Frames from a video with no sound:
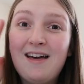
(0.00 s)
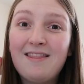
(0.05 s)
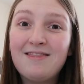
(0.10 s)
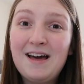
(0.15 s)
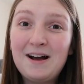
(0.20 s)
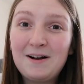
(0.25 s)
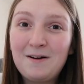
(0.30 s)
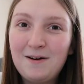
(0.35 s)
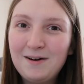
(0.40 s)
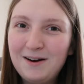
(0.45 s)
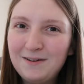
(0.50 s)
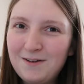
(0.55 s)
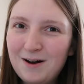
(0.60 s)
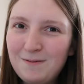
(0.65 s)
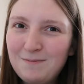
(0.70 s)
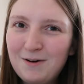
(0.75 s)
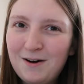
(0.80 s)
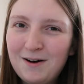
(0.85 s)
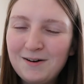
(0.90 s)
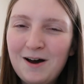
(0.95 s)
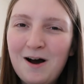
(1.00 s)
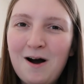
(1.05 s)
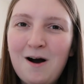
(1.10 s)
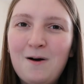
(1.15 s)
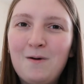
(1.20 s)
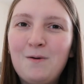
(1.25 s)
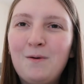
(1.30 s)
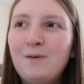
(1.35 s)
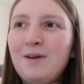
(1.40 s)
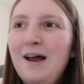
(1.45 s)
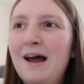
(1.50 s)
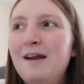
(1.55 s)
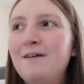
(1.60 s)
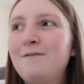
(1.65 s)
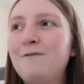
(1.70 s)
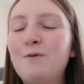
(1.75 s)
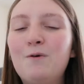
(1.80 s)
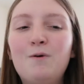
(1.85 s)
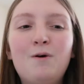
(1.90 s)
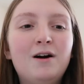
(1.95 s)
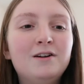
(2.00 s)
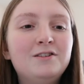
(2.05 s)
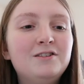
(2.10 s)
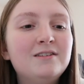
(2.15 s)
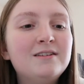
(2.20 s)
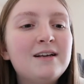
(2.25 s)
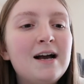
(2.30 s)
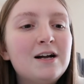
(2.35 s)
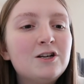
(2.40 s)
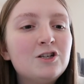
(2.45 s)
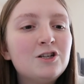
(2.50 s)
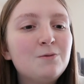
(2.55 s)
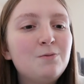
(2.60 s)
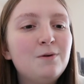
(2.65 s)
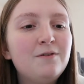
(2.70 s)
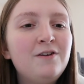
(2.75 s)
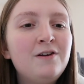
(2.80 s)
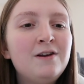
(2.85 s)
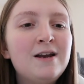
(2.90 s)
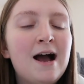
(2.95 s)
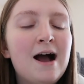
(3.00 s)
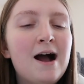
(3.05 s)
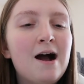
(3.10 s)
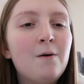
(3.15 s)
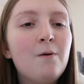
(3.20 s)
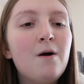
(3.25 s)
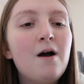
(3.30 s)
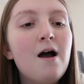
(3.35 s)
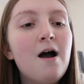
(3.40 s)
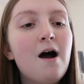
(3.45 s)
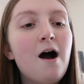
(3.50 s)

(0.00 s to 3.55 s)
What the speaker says: that kind of got put on hold and I thought I'd just catch up with you now.